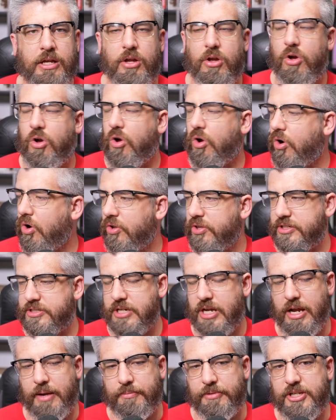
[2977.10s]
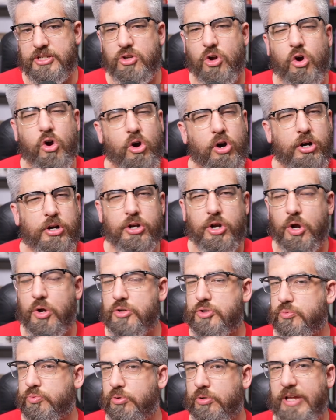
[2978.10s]
All the time. These
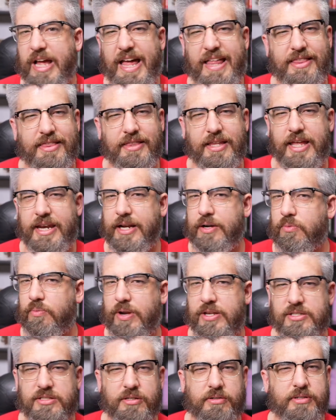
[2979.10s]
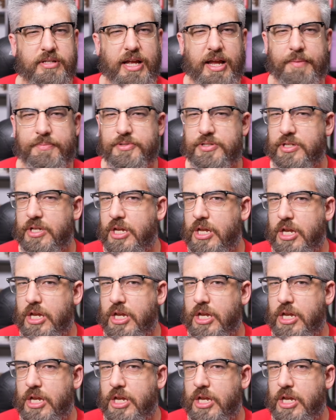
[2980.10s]
hard-nosed, real athletic wrestler types,